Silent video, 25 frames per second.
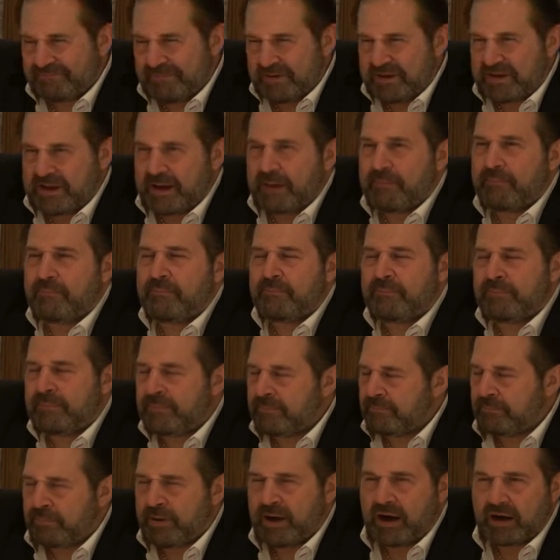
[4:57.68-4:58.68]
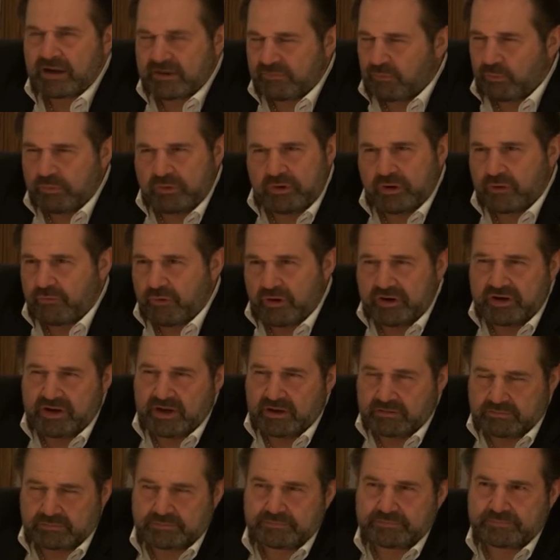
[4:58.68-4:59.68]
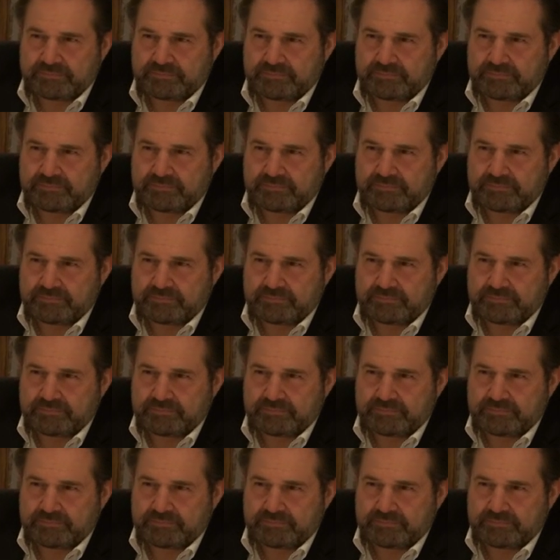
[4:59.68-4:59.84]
become part of what we got right now.